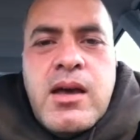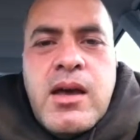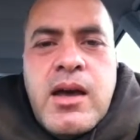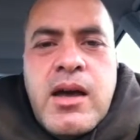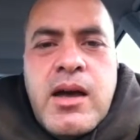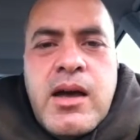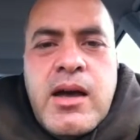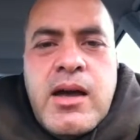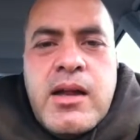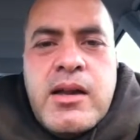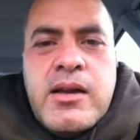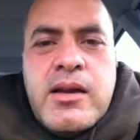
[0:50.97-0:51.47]

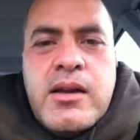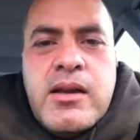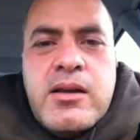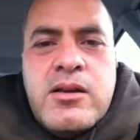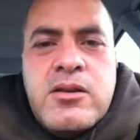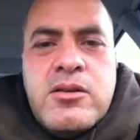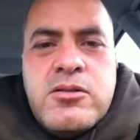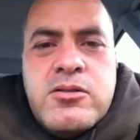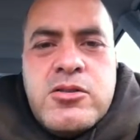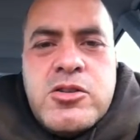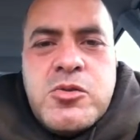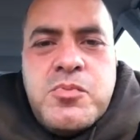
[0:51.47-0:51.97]
And
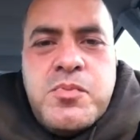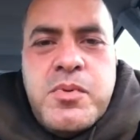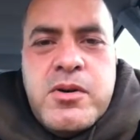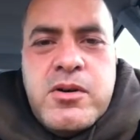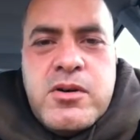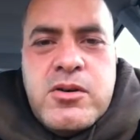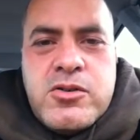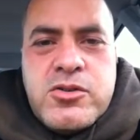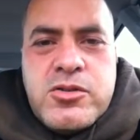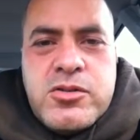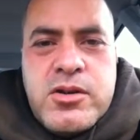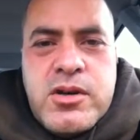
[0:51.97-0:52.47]
your
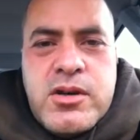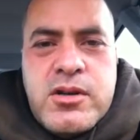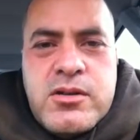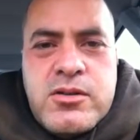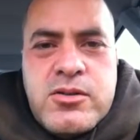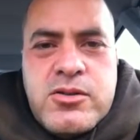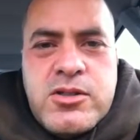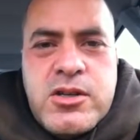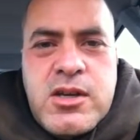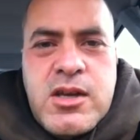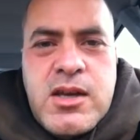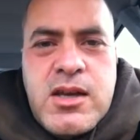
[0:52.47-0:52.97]
spiritual
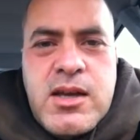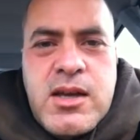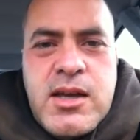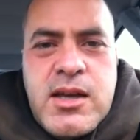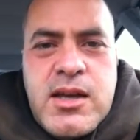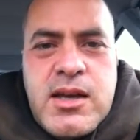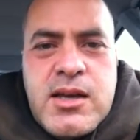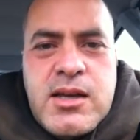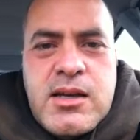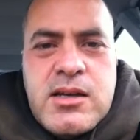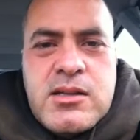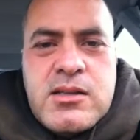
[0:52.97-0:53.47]
energy
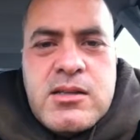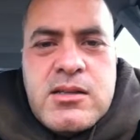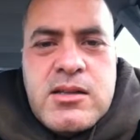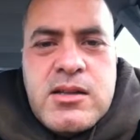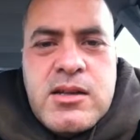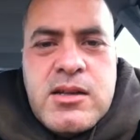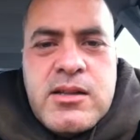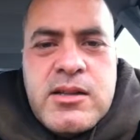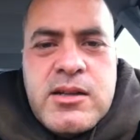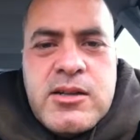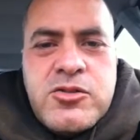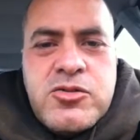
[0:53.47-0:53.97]
is
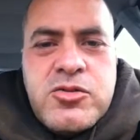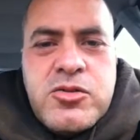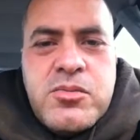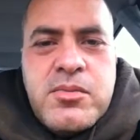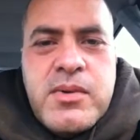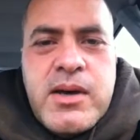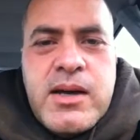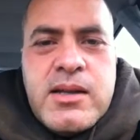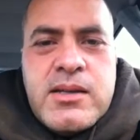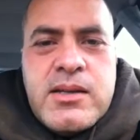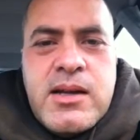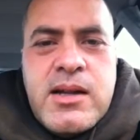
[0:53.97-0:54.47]

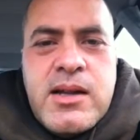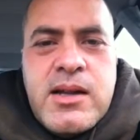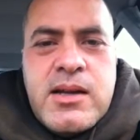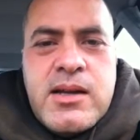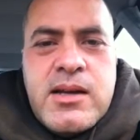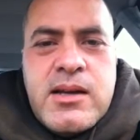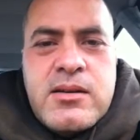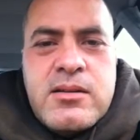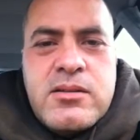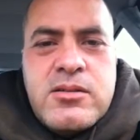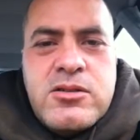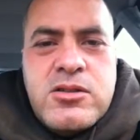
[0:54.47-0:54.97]

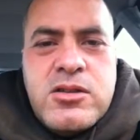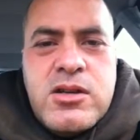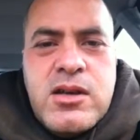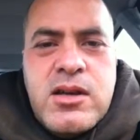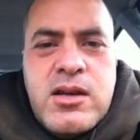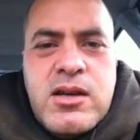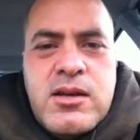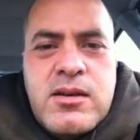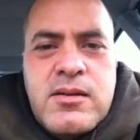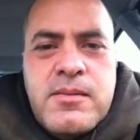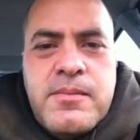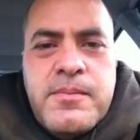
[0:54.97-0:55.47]
electromagnetic
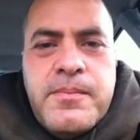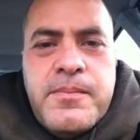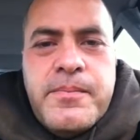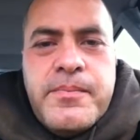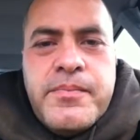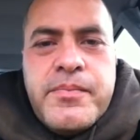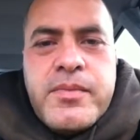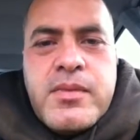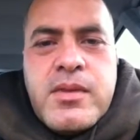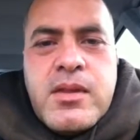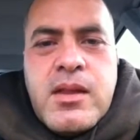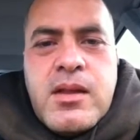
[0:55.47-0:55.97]
energy.
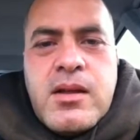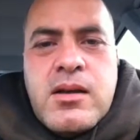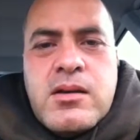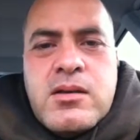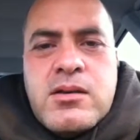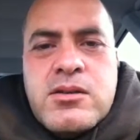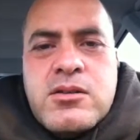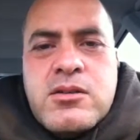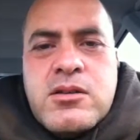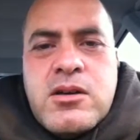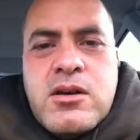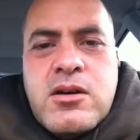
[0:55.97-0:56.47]

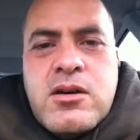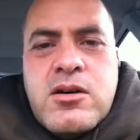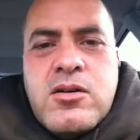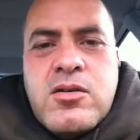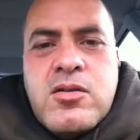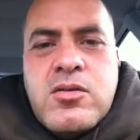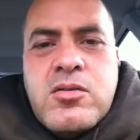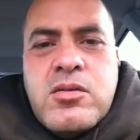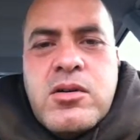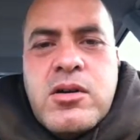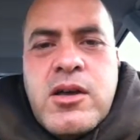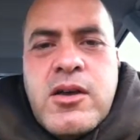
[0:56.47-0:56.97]

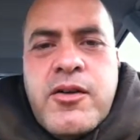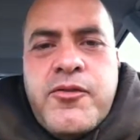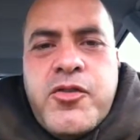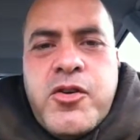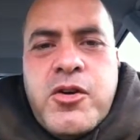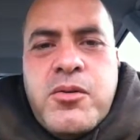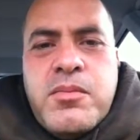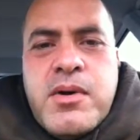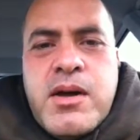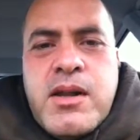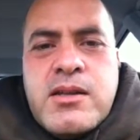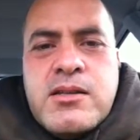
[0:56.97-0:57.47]
So, if
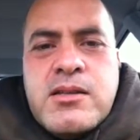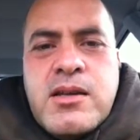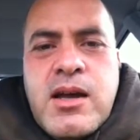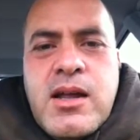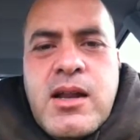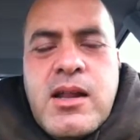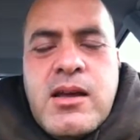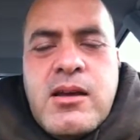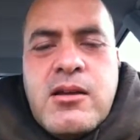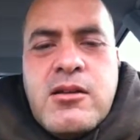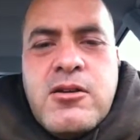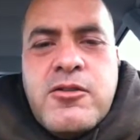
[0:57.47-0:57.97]
you're
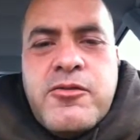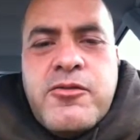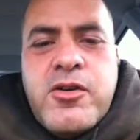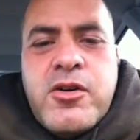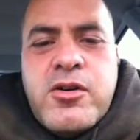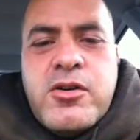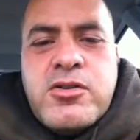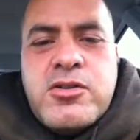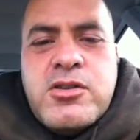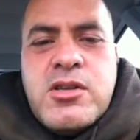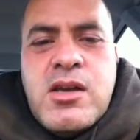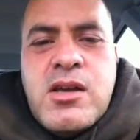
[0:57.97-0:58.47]
meditating, you're
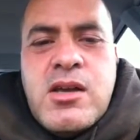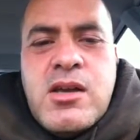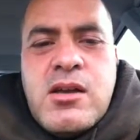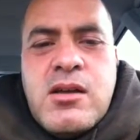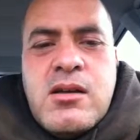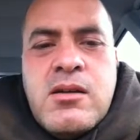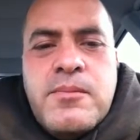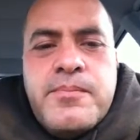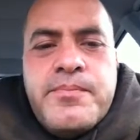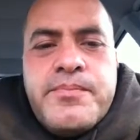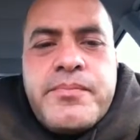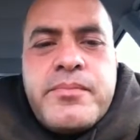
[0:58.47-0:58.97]

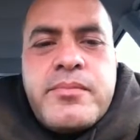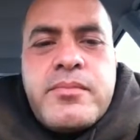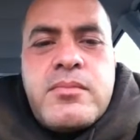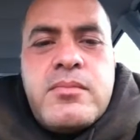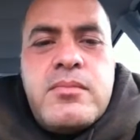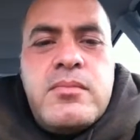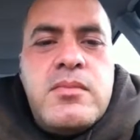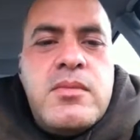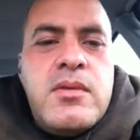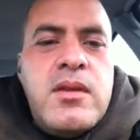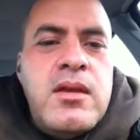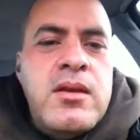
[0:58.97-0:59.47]
focusing
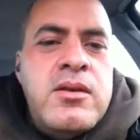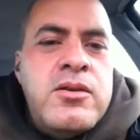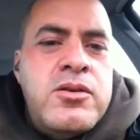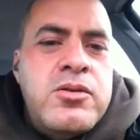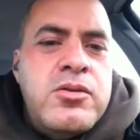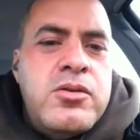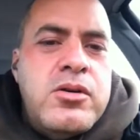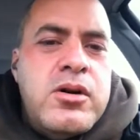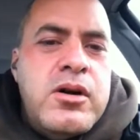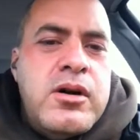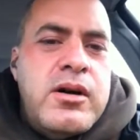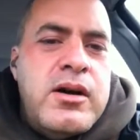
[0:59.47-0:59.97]

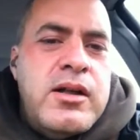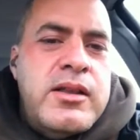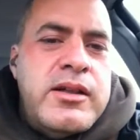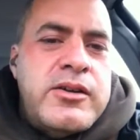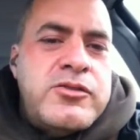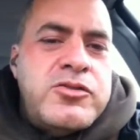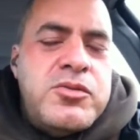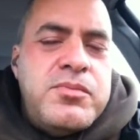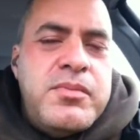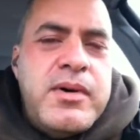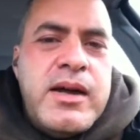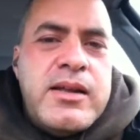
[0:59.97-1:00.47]
your
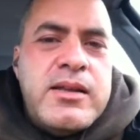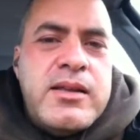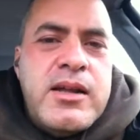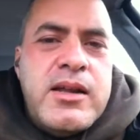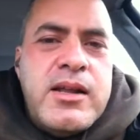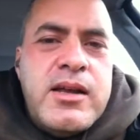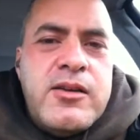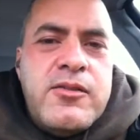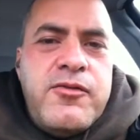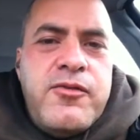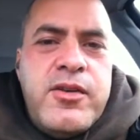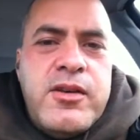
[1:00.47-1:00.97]

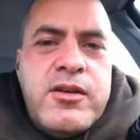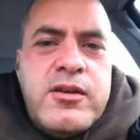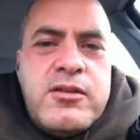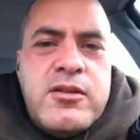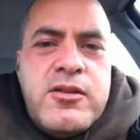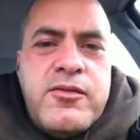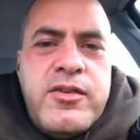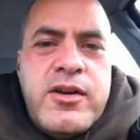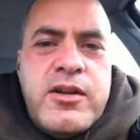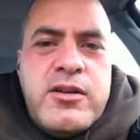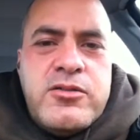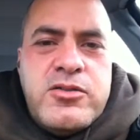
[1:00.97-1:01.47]
electromagnetic
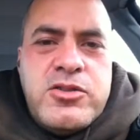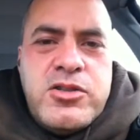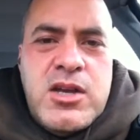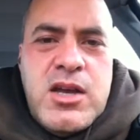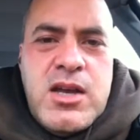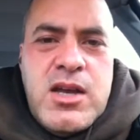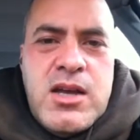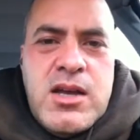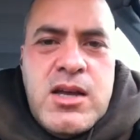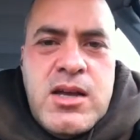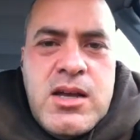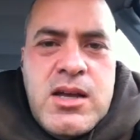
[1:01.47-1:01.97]
field of
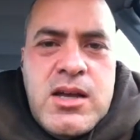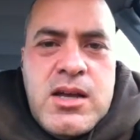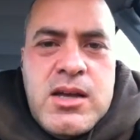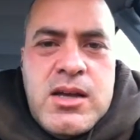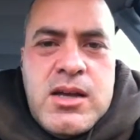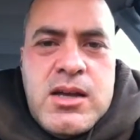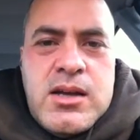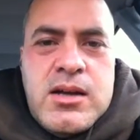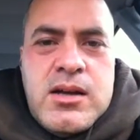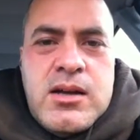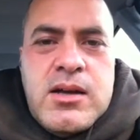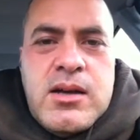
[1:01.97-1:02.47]
energy
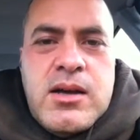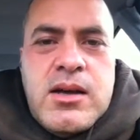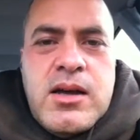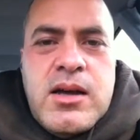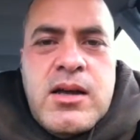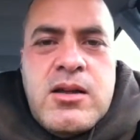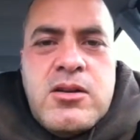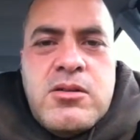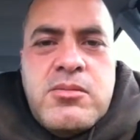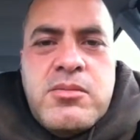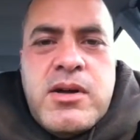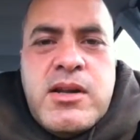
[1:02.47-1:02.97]

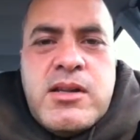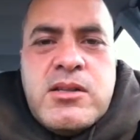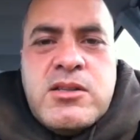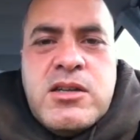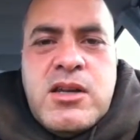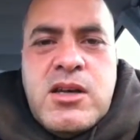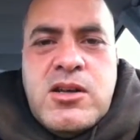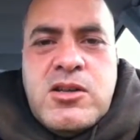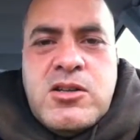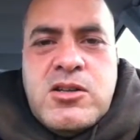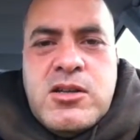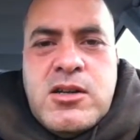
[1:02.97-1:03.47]
in your
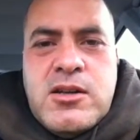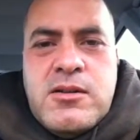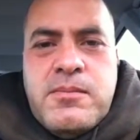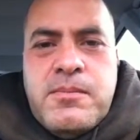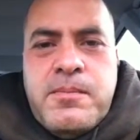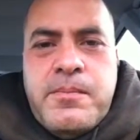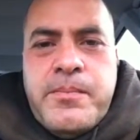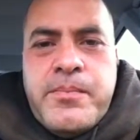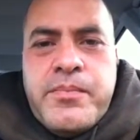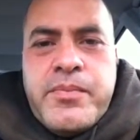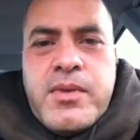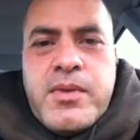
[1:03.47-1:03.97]
meditation,